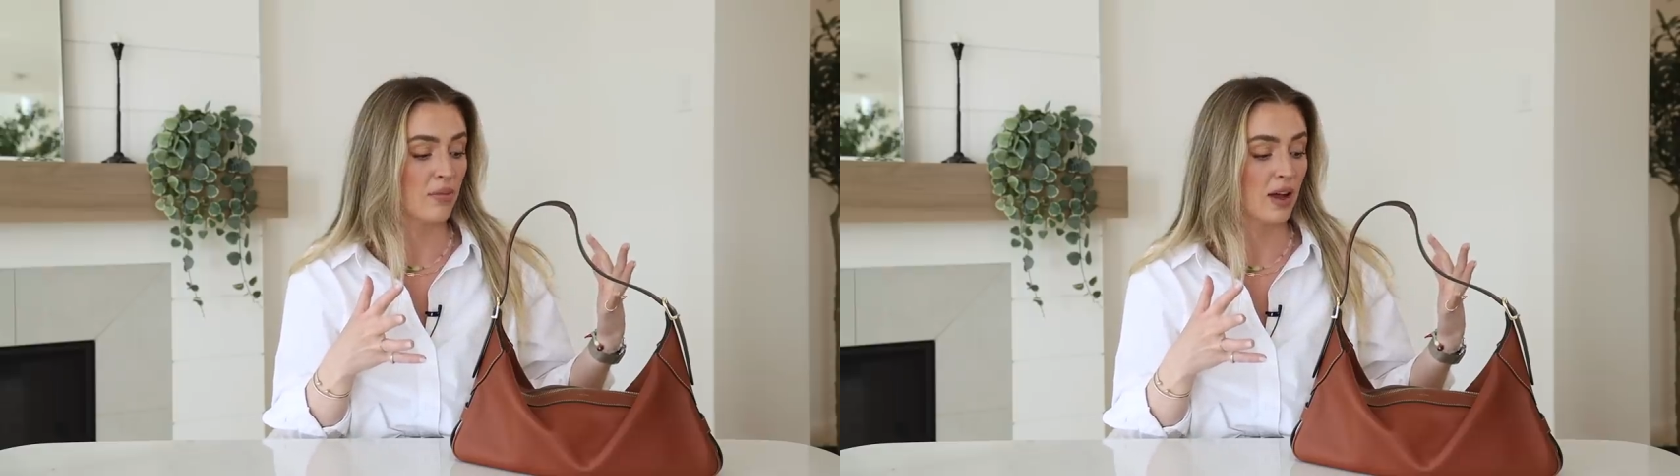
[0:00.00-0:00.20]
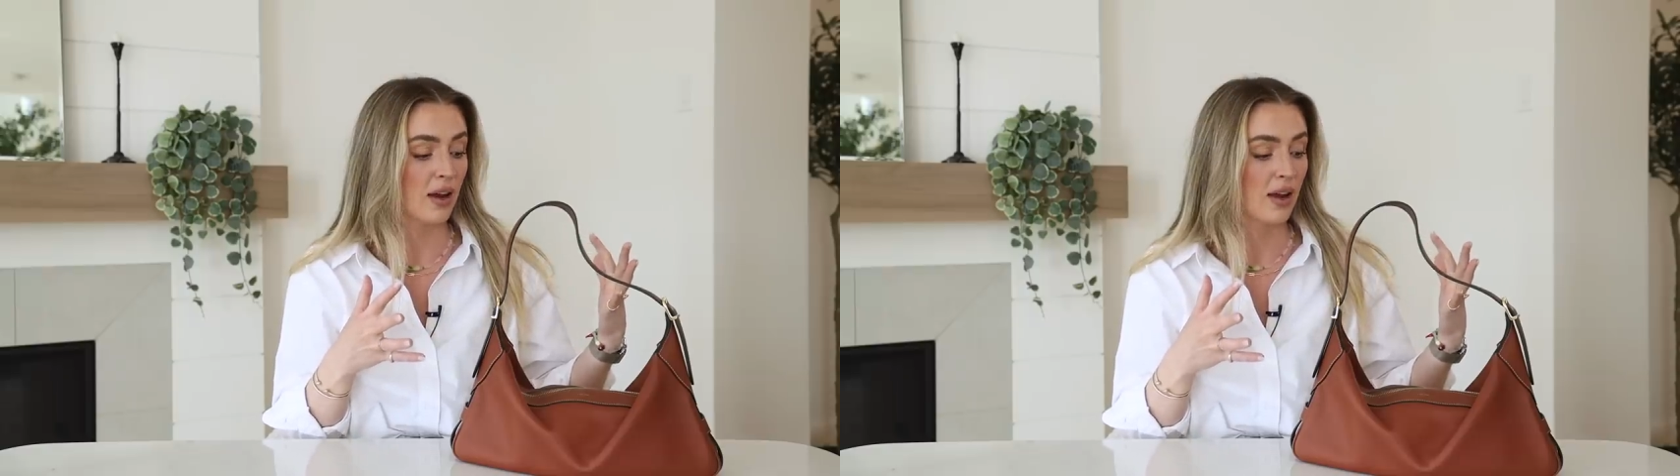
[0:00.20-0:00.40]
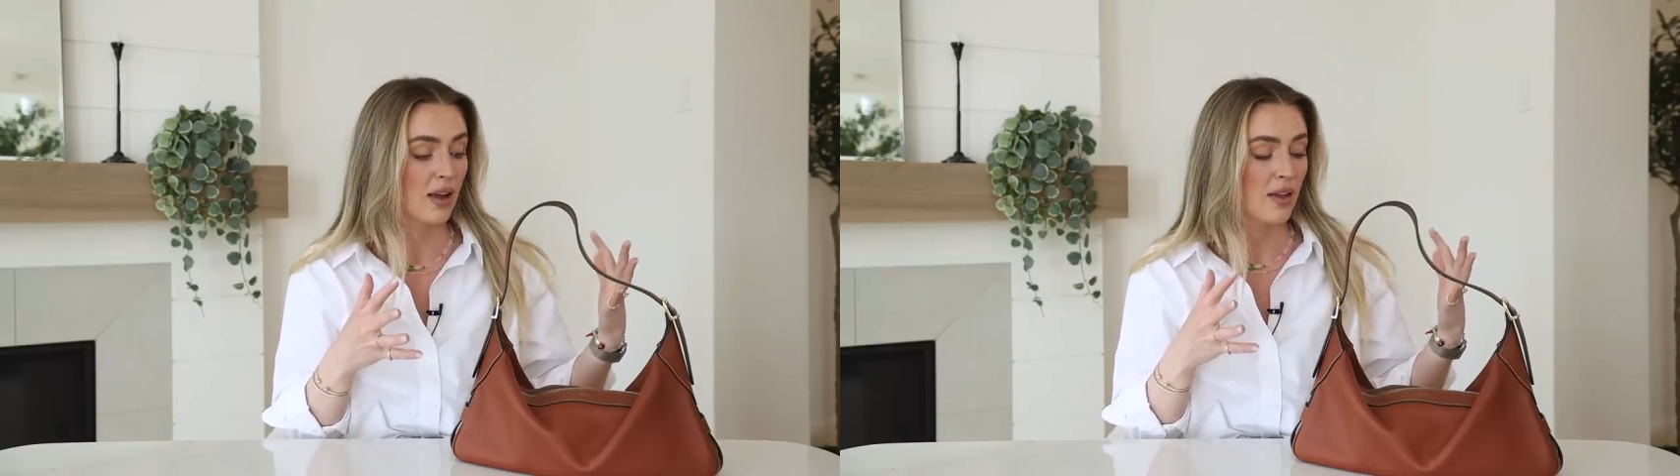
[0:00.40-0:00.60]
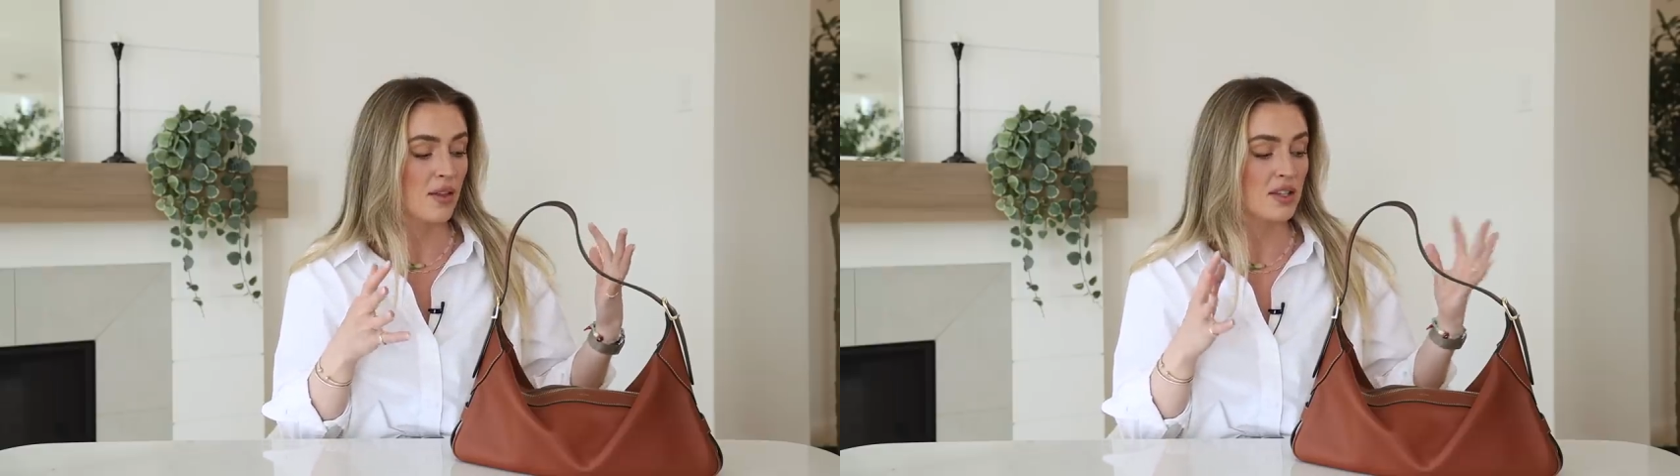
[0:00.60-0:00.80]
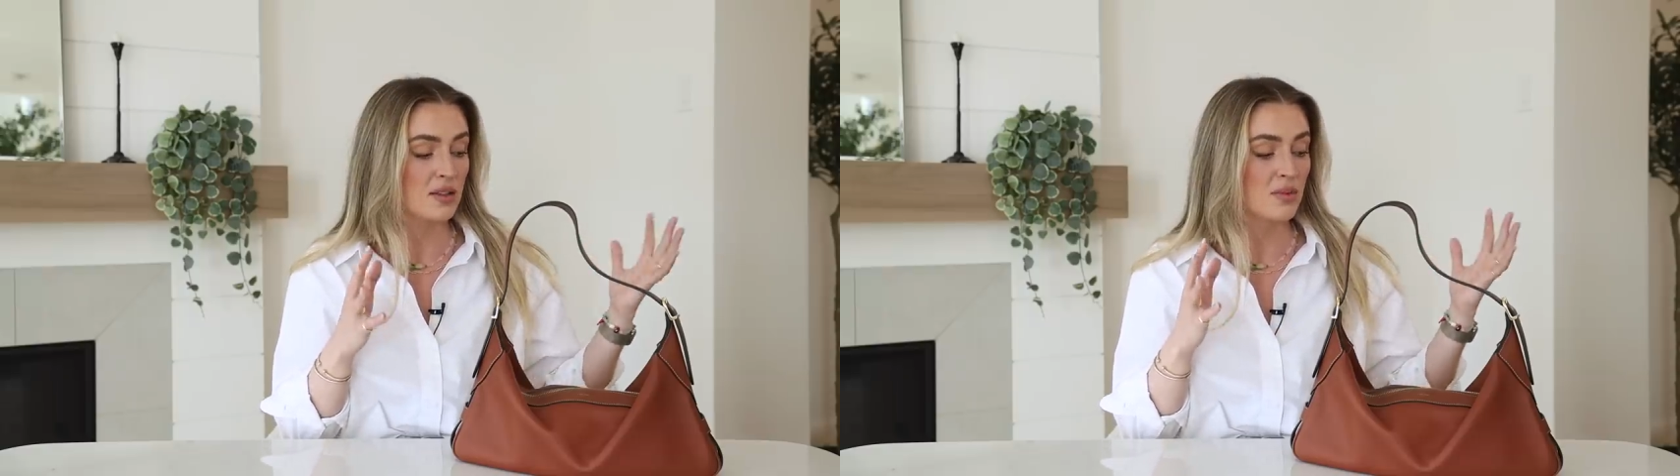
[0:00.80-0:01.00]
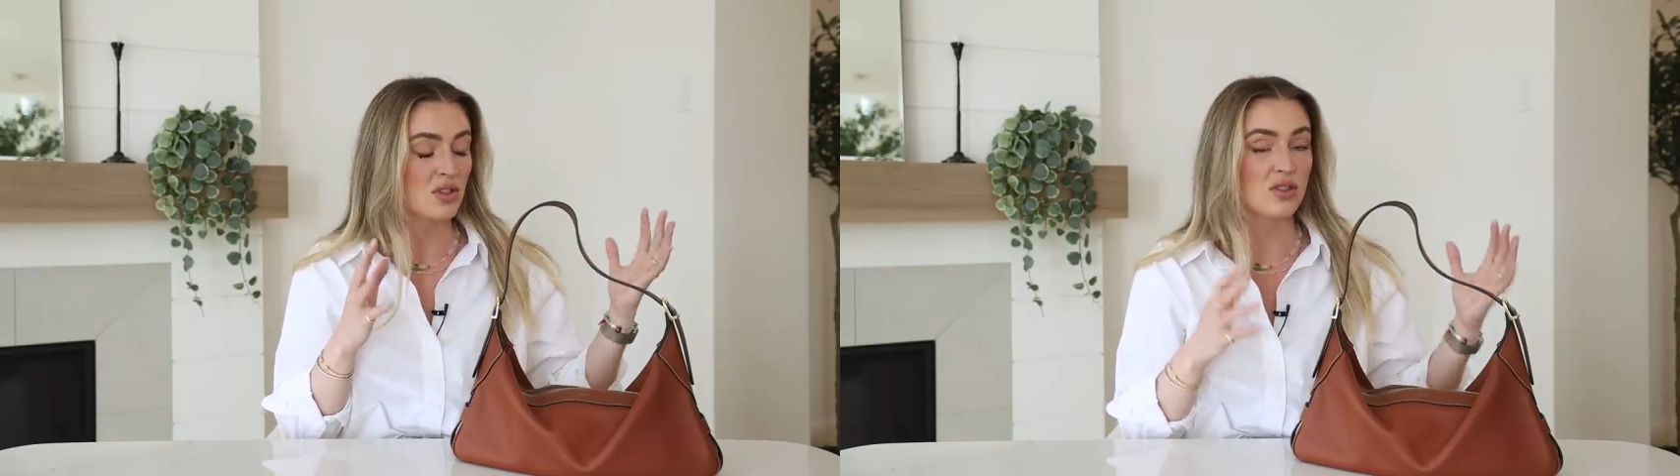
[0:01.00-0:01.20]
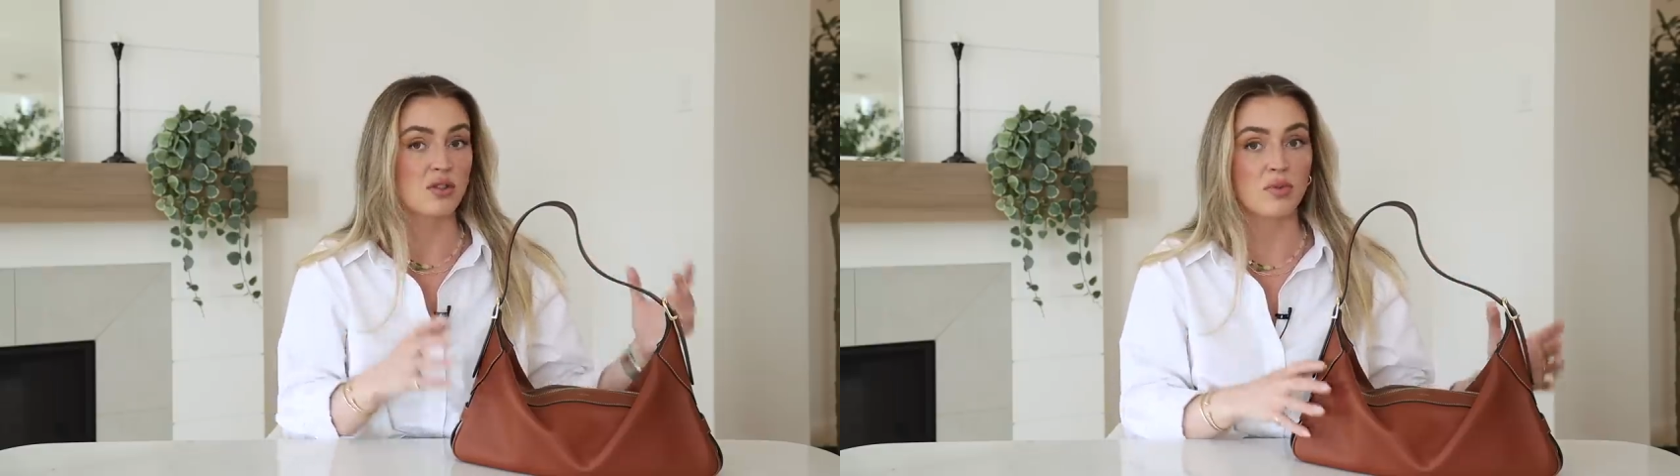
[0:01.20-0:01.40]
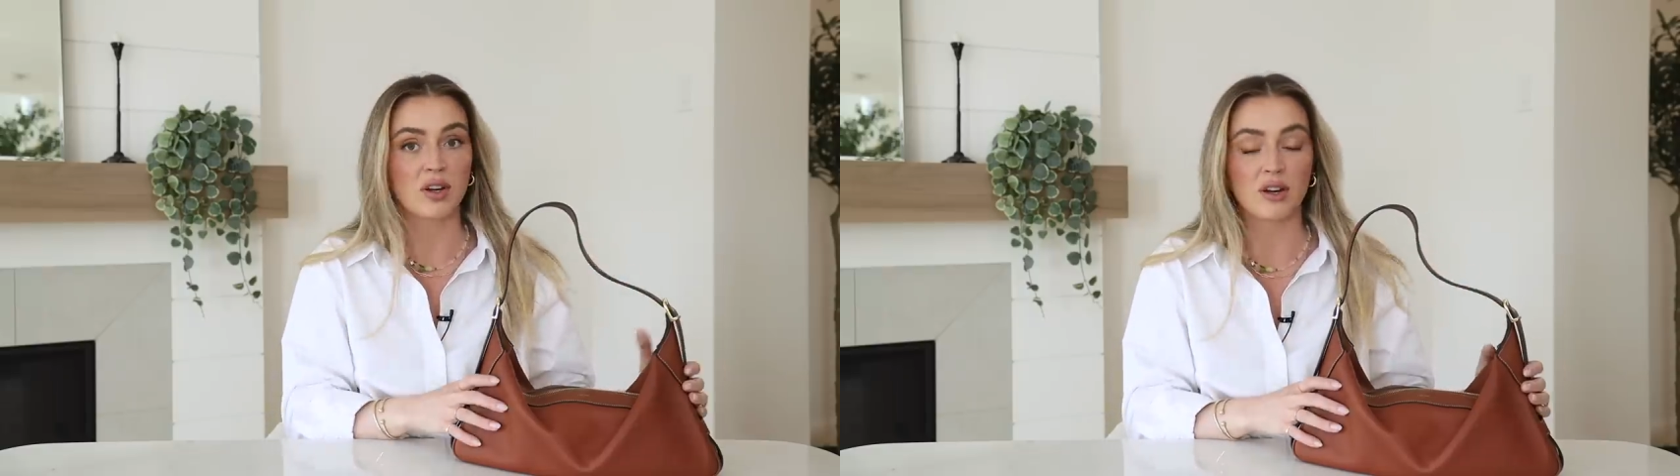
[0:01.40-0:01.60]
but this has been super